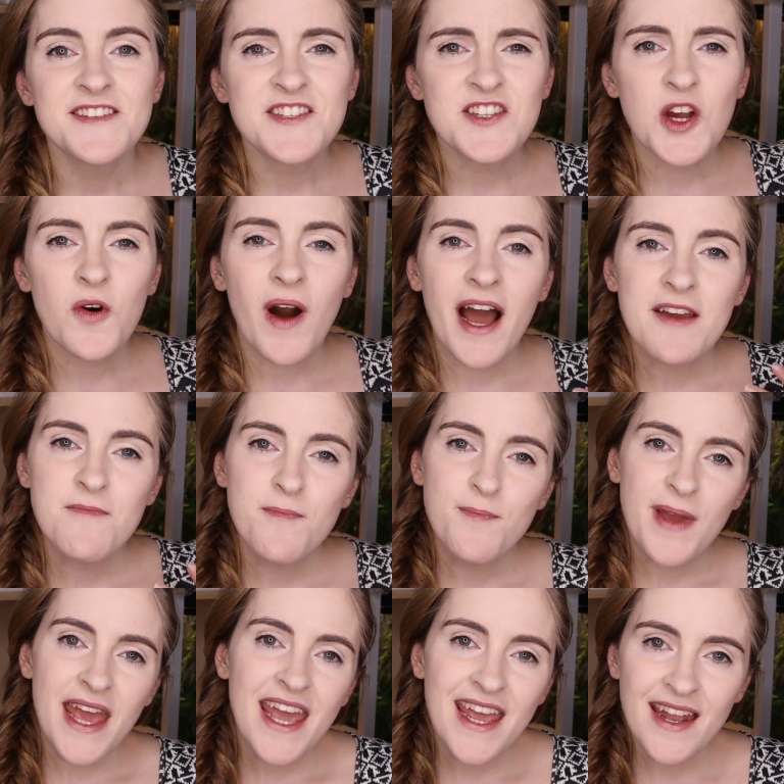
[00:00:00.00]
So I
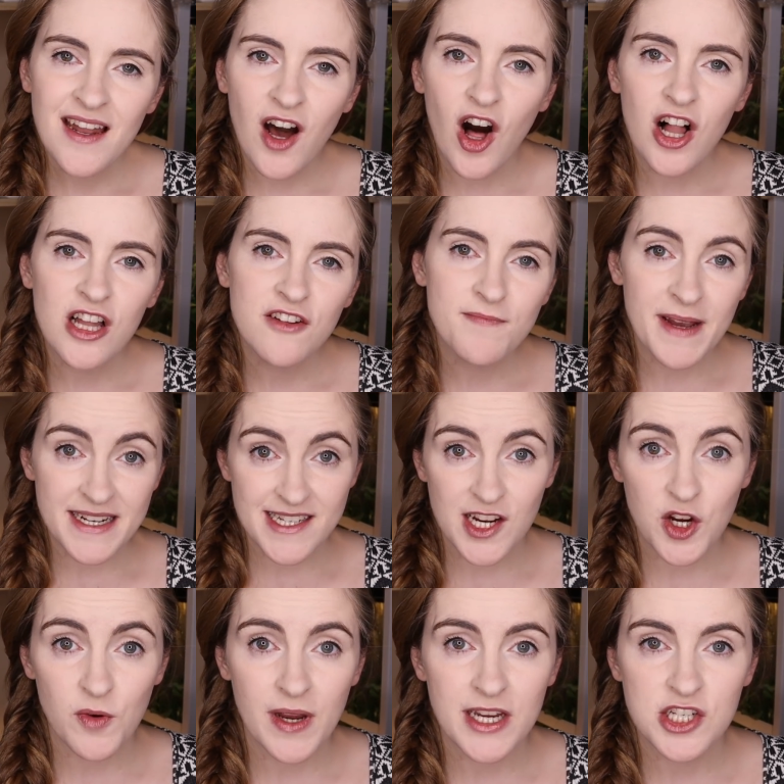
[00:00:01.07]
made all of my
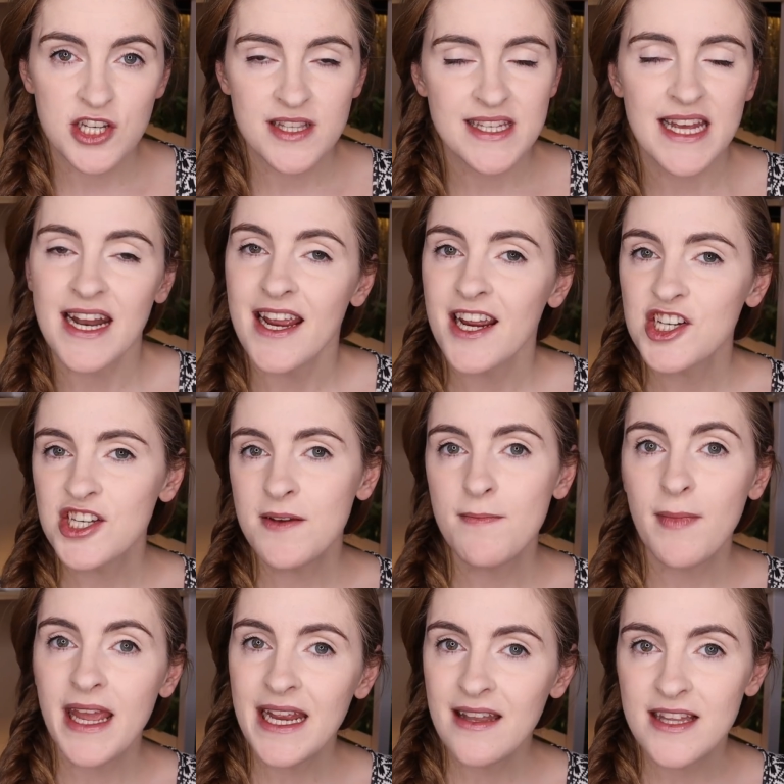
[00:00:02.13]
decorations, and I actually
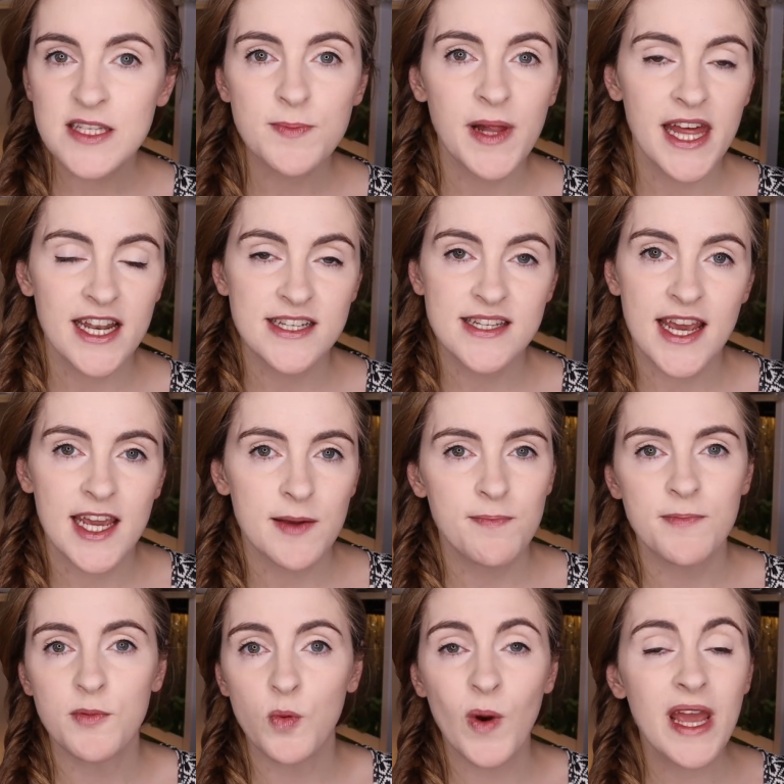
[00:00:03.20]
made this planted tank
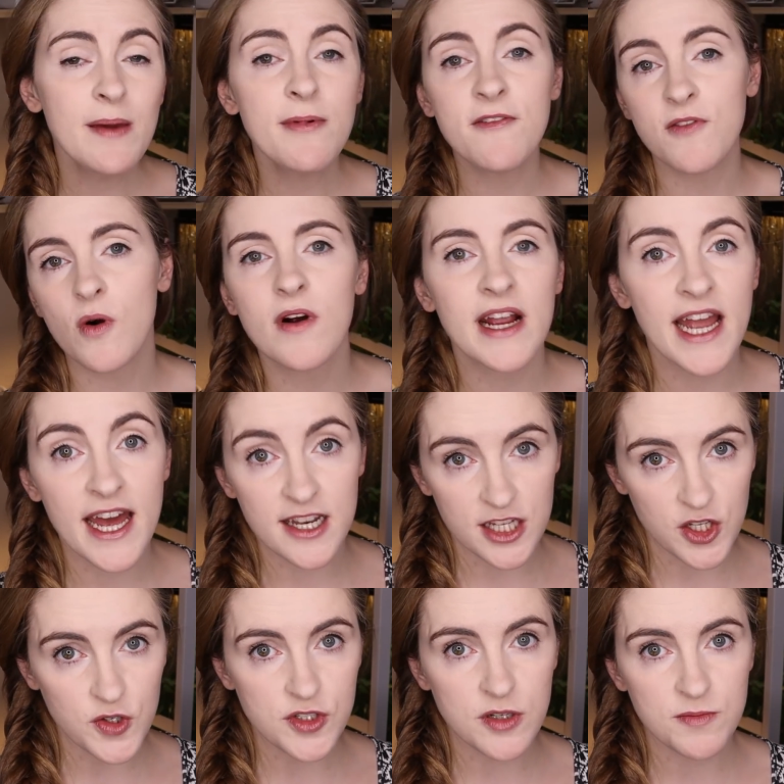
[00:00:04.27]
way before I had a
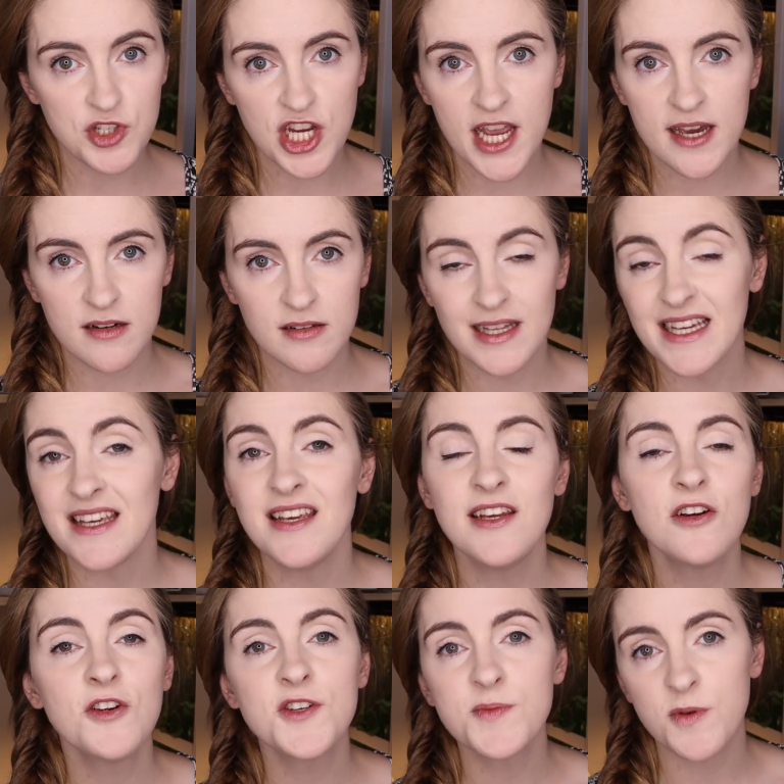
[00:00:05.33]
YouTube channel, like
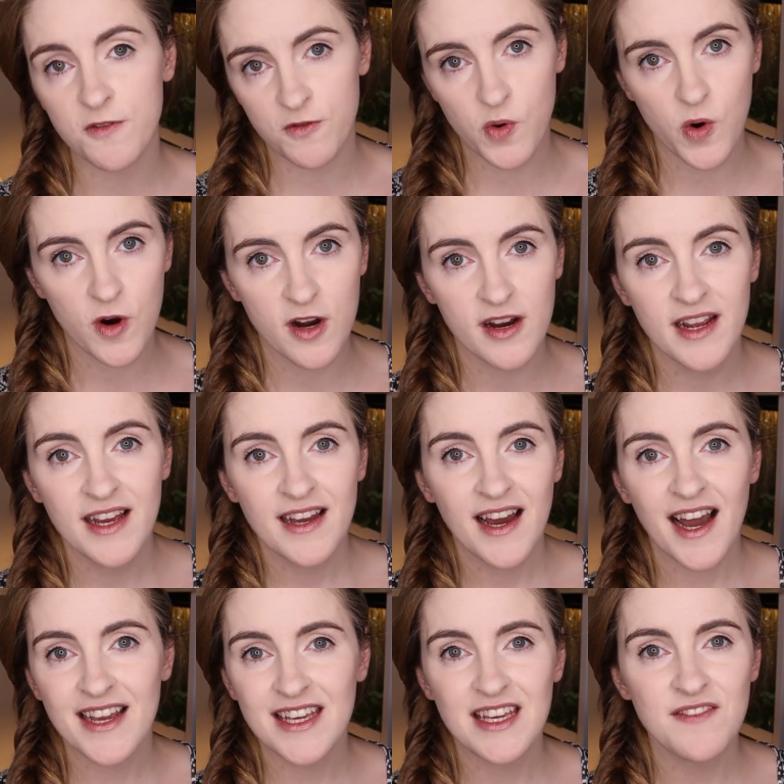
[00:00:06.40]
years before
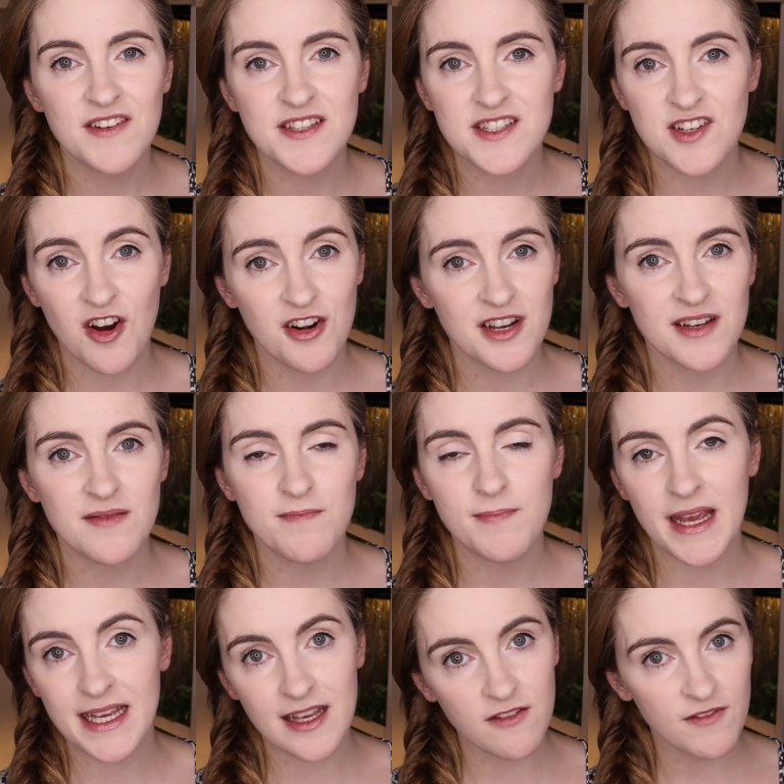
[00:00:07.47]
I even started
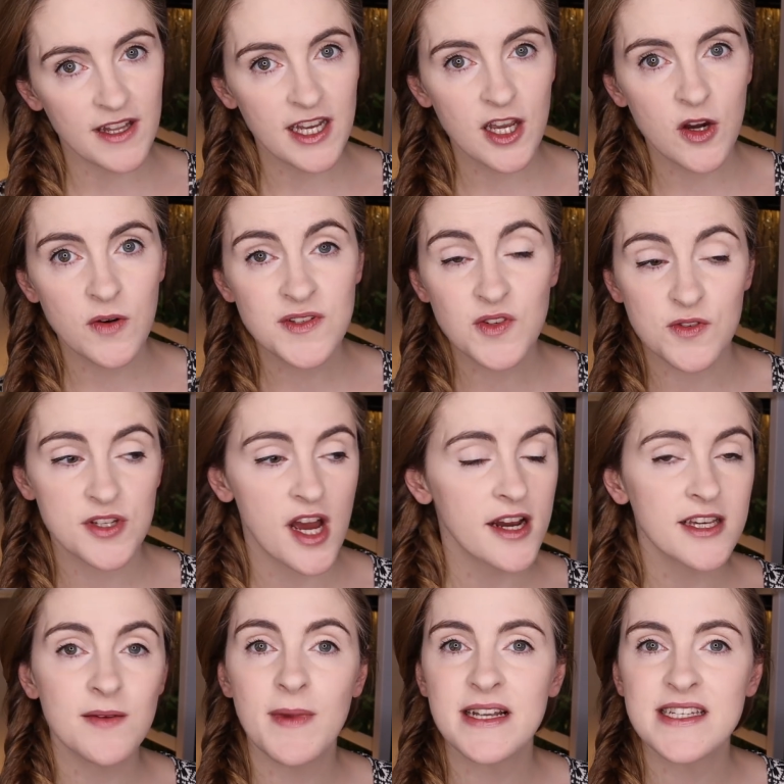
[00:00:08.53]
making videos or
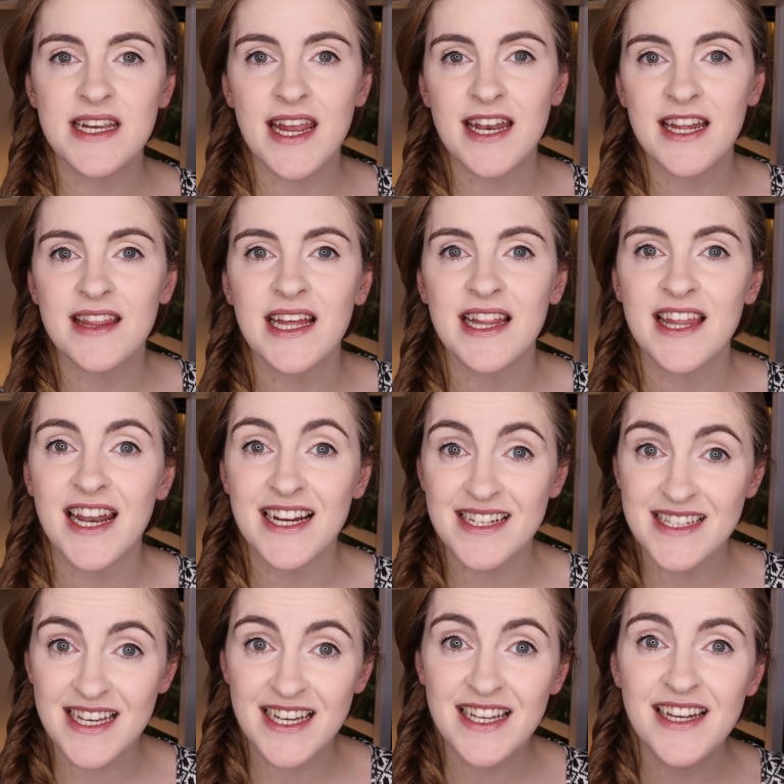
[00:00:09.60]
documenting anything that I
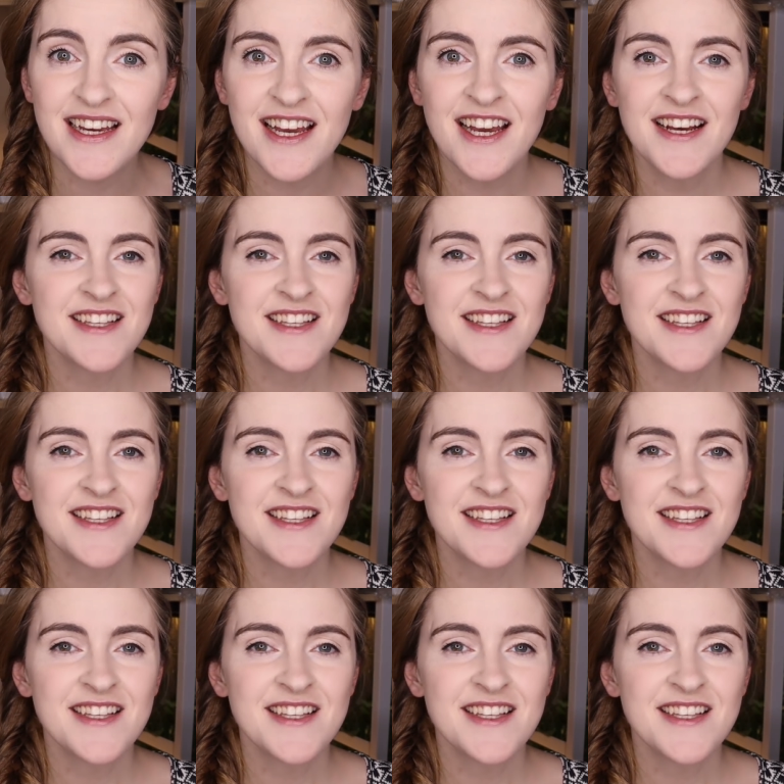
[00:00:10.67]
did.